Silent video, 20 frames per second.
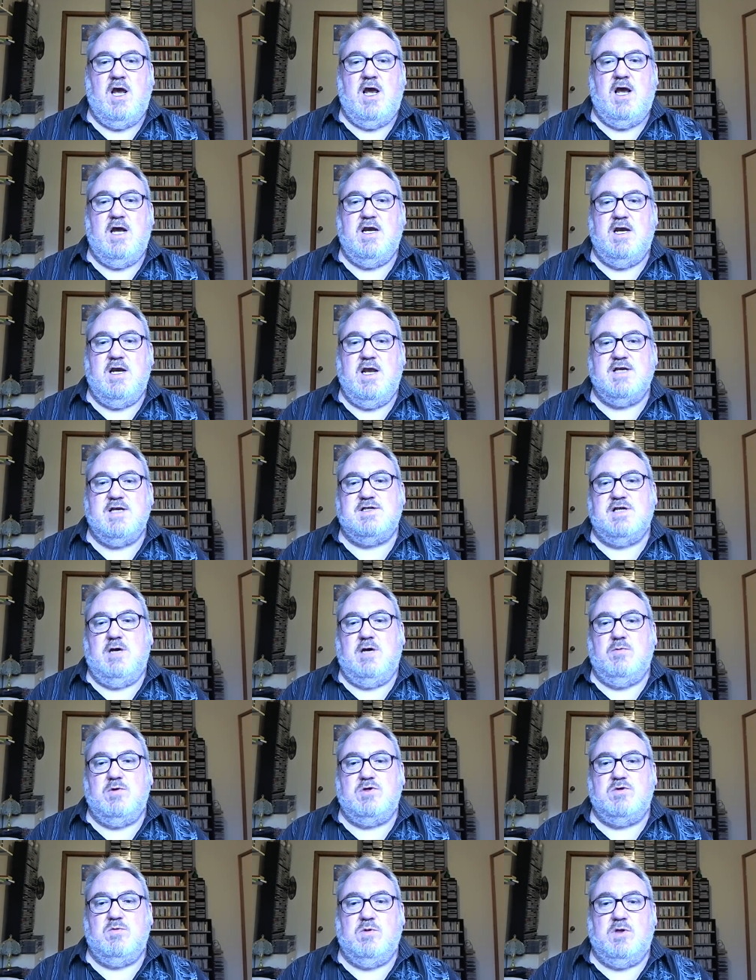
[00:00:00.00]
in an essay
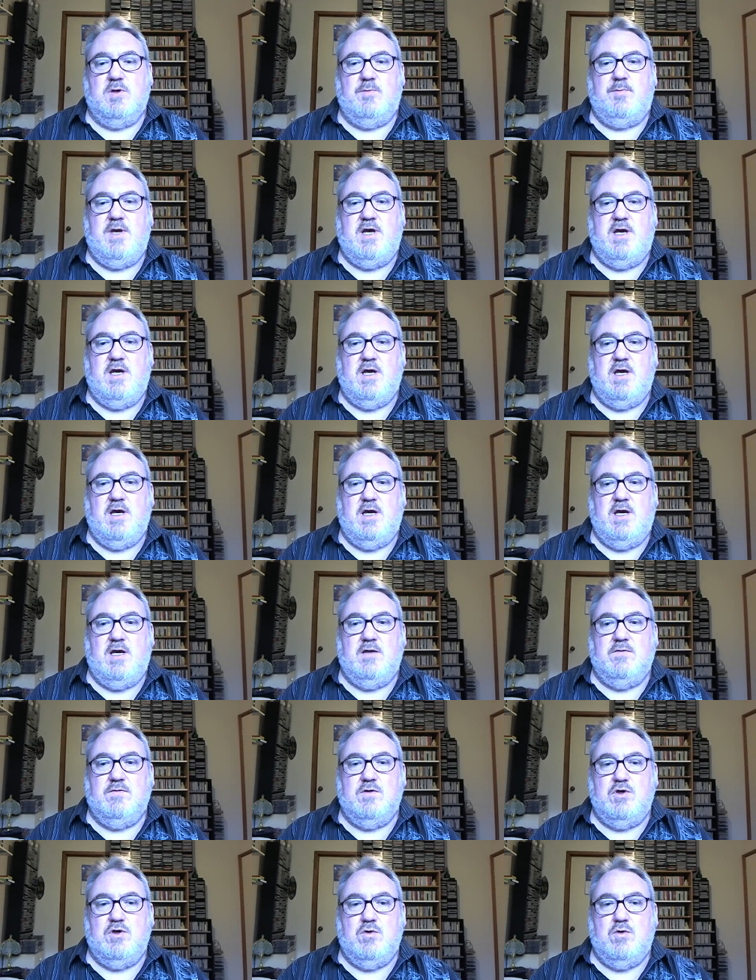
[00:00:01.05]
which will appear
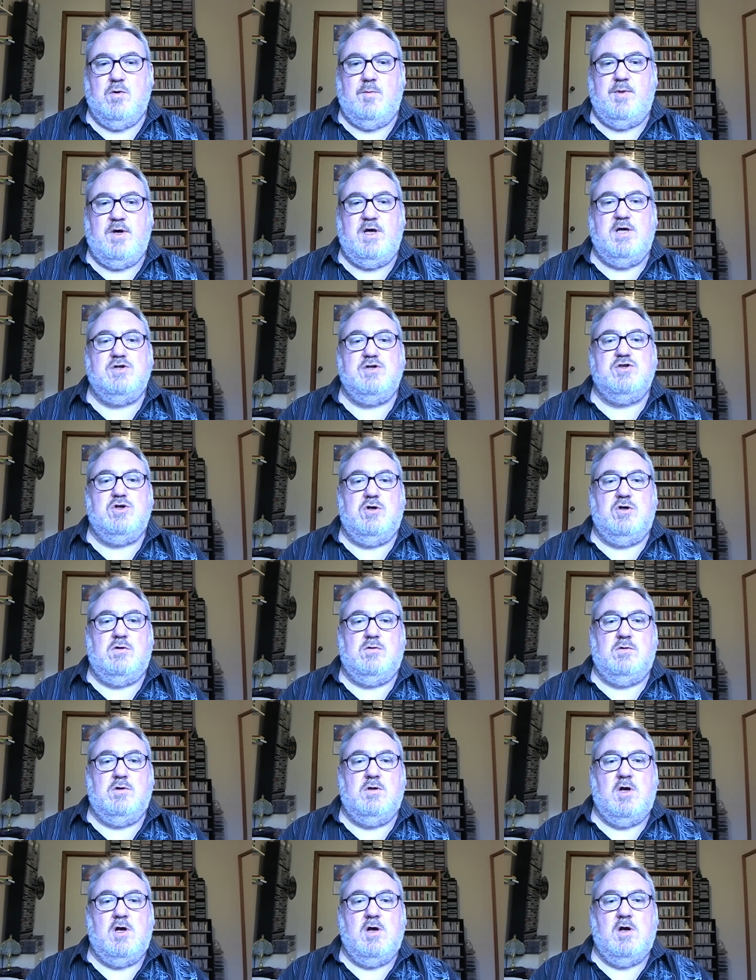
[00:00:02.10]
in the European Journal